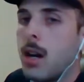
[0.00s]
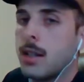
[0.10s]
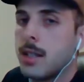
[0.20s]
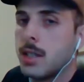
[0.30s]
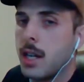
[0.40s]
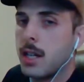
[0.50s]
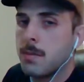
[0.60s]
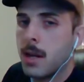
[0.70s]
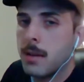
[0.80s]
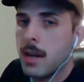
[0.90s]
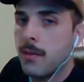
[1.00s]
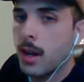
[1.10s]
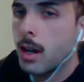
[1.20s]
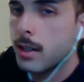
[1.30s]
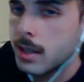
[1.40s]
to change my
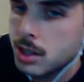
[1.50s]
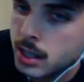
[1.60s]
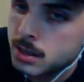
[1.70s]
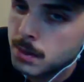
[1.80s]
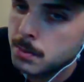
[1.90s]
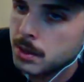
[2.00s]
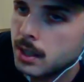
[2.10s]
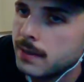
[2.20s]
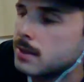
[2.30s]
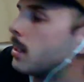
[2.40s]
beliefs,